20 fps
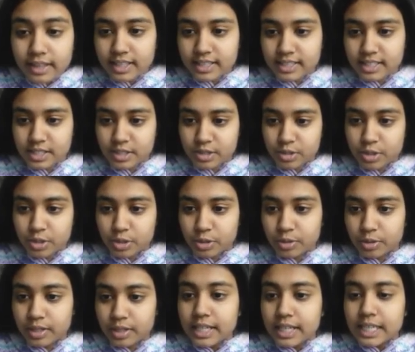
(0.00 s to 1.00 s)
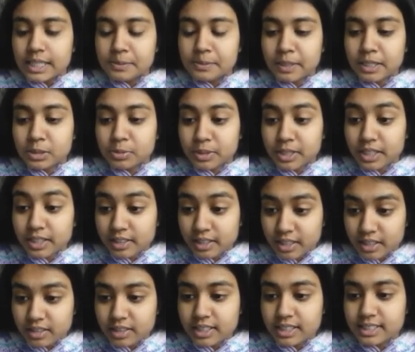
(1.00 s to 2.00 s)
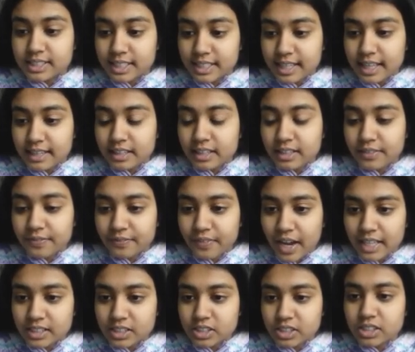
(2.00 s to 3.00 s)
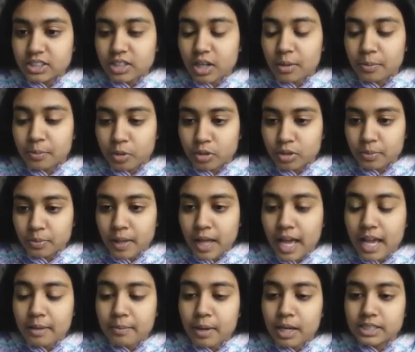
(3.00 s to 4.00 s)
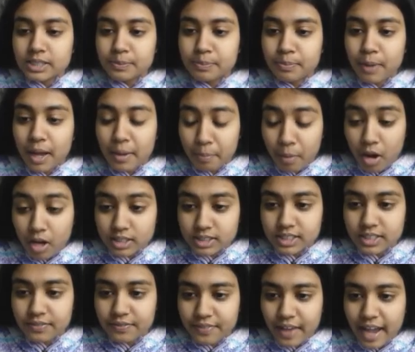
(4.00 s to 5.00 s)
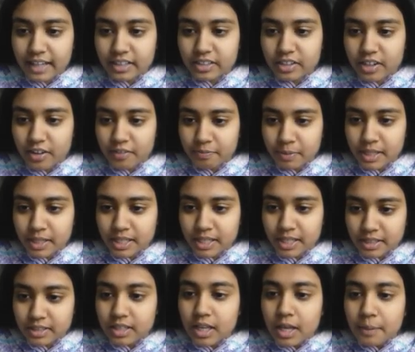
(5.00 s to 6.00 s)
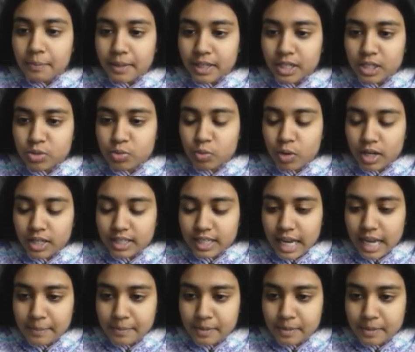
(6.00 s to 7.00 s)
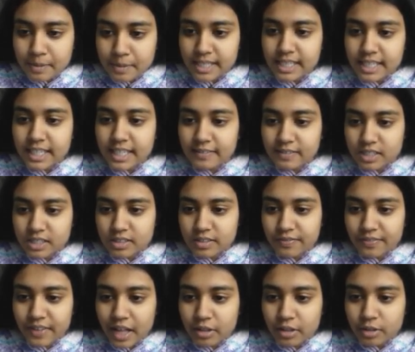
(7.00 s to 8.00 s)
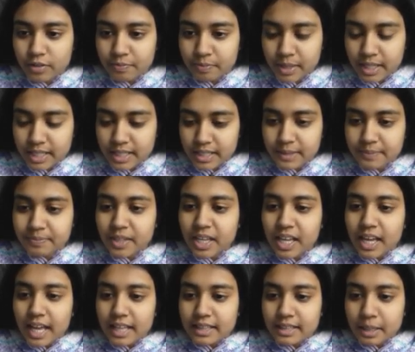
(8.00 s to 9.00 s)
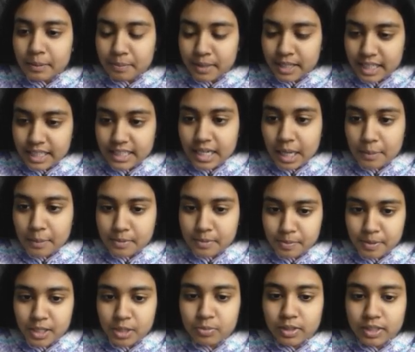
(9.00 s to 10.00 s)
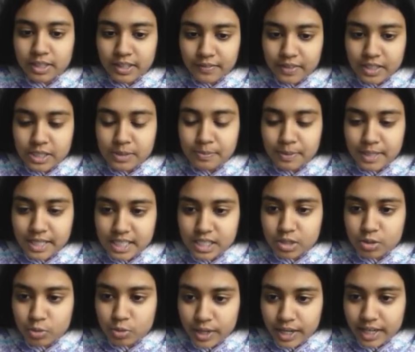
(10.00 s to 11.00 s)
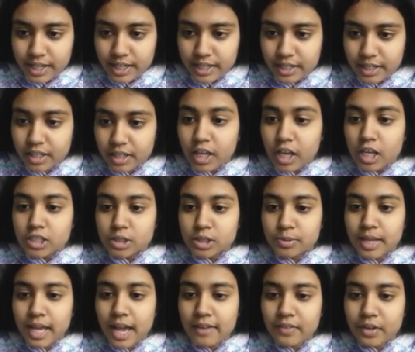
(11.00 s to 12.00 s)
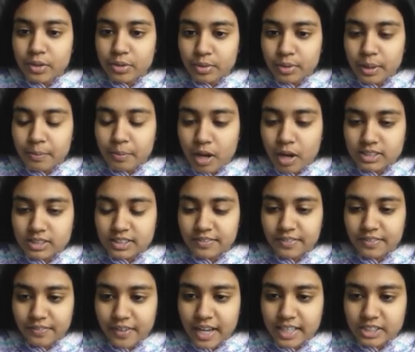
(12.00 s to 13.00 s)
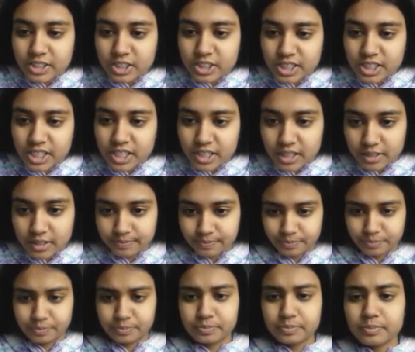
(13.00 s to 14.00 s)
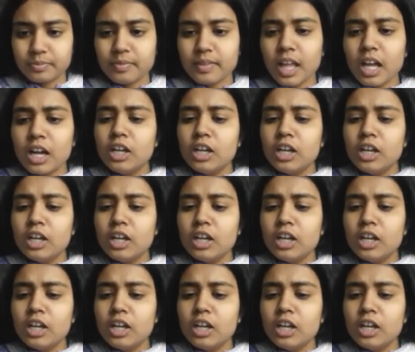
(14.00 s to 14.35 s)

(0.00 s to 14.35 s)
Why this is true is because we could clearly see that the divisors are multiplying by a positive factor of p, because 1 times p gives us the value of p, and then p times p would give us p squared. So we have our three positive divisors here.